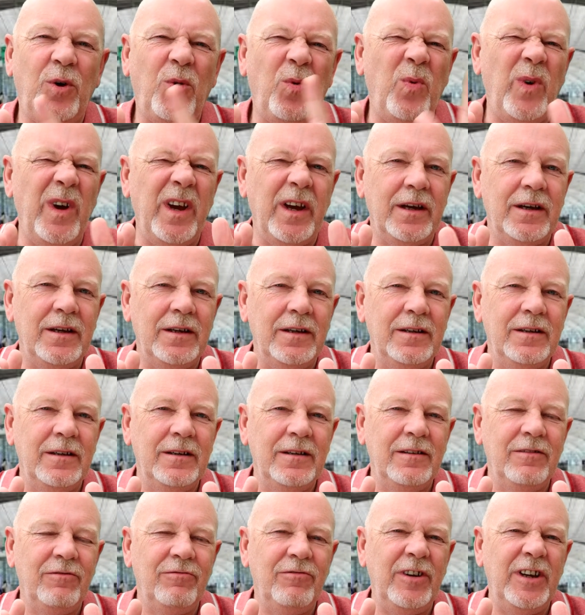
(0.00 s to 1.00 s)
Quick
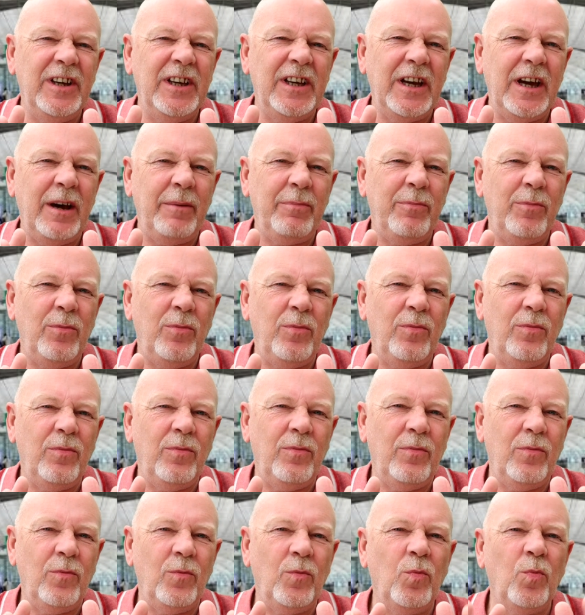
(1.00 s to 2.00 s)
recap.
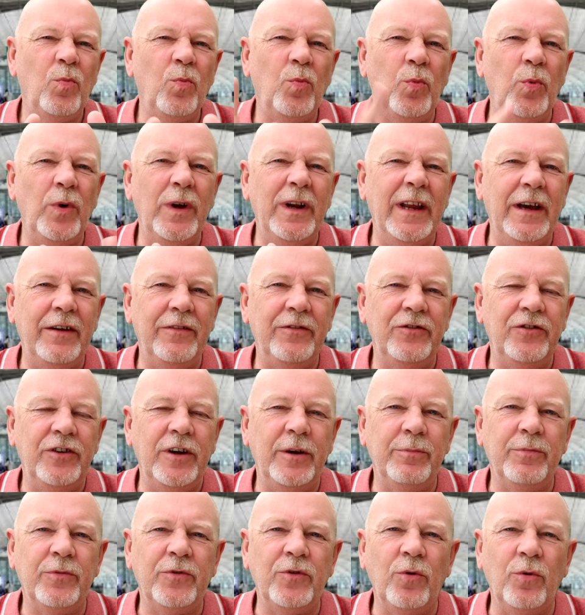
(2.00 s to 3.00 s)
We left
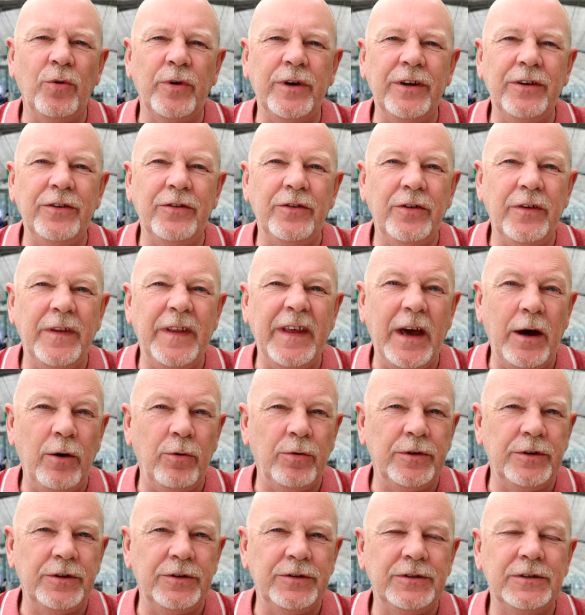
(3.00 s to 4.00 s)
Jib talking to the
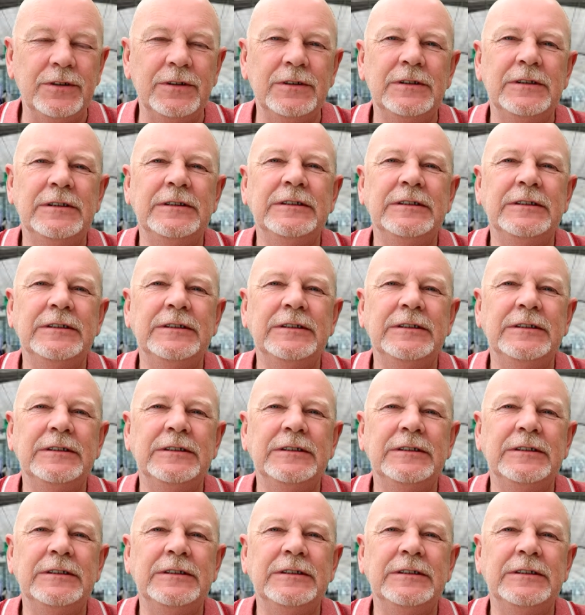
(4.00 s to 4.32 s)
elders